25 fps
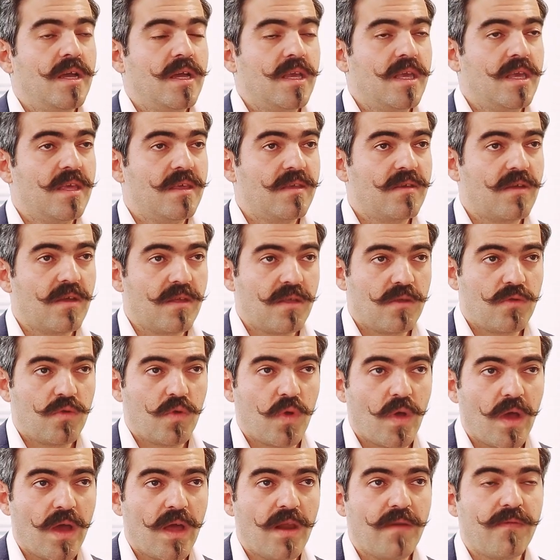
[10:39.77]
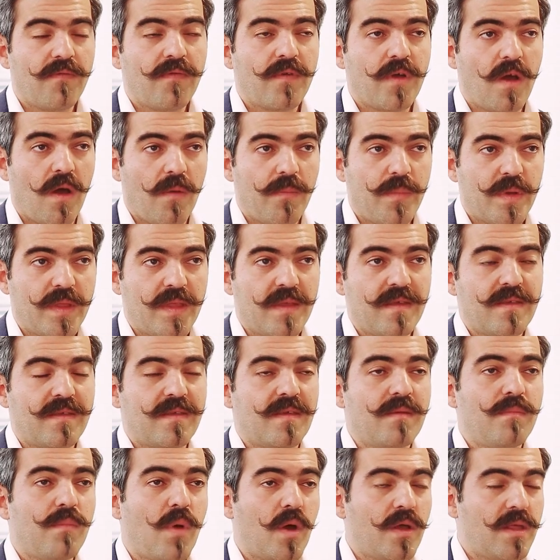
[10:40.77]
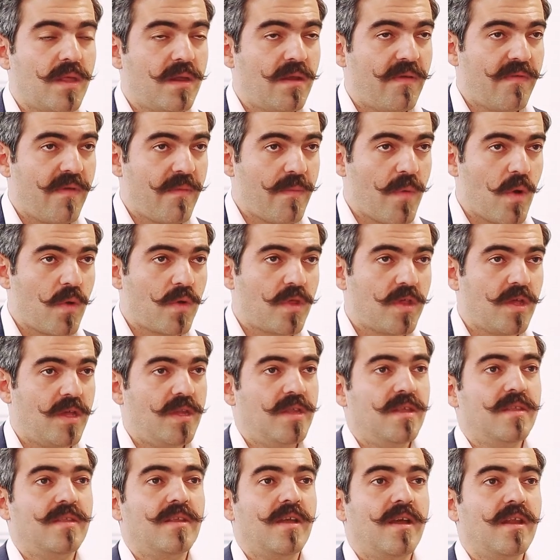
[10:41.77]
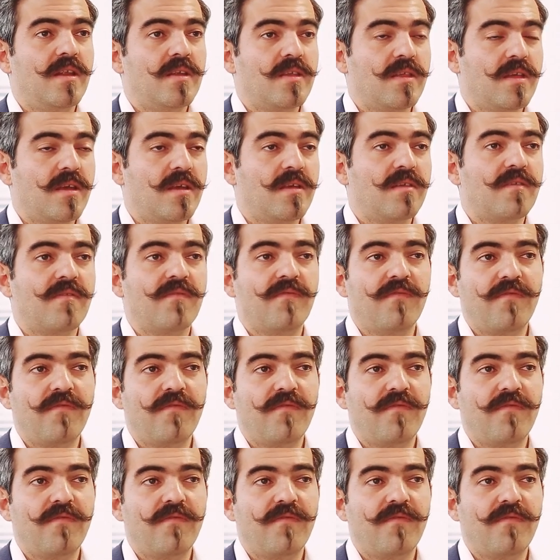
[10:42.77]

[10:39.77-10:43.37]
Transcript: He's got a 12 competency model of emotional intelligence,